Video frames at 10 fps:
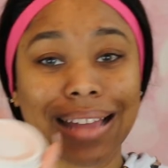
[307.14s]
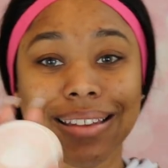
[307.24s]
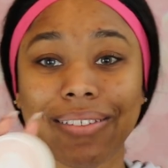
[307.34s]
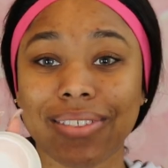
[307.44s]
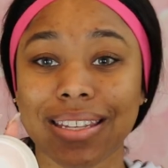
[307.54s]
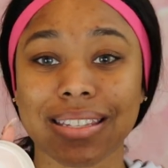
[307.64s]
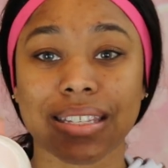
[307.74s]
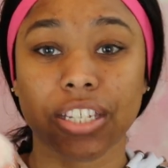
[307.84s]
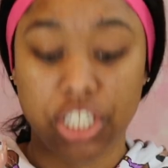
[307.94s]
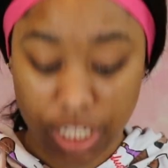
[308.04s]
I love this.
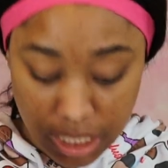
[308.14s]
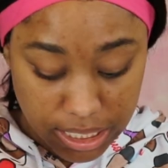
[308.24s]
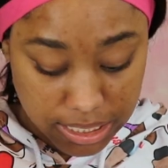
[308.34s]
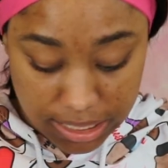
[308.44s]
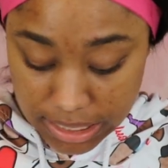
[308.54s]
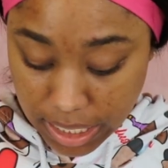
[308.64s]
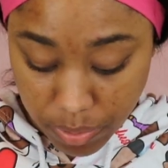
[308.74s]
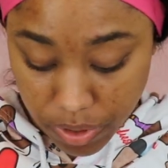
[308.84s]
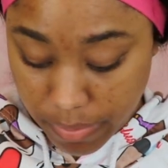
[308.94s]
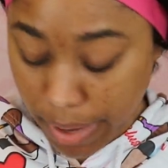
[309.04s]
She is a
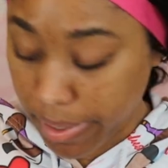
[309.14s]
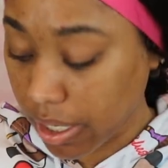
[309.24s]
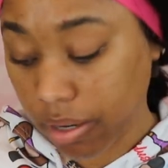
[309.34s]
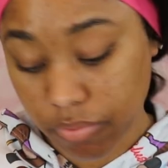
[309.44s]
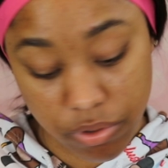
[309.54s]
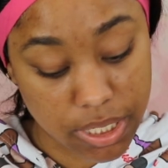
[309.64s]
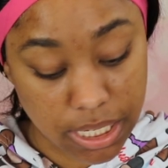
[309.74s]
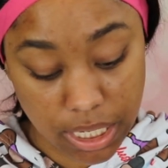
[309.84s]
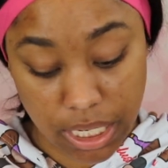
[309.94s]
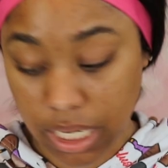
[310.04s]
staple in my makeup
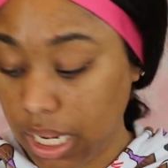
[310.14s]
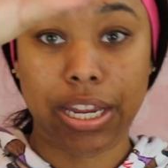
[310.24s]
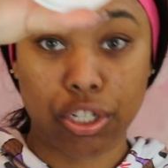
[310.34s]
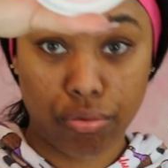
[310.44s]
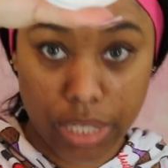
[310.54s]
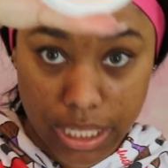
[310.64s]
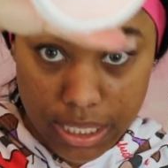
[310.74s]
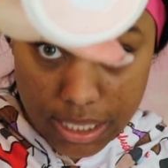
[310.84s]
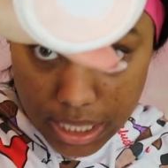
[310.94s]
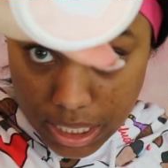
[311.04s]
routine. As you
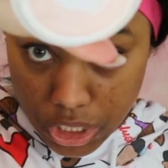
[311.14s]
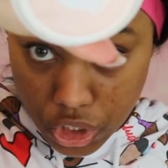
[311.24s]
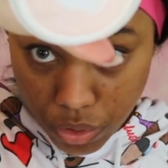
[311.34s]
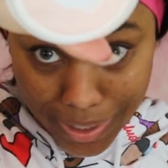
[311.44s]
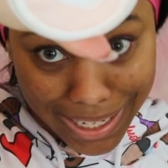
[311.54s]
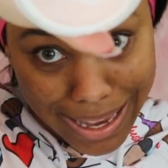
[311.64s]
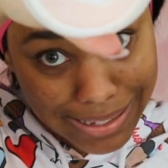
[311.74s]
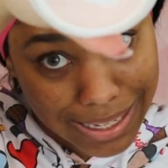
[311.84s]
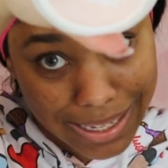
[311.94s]
can see, Shorty has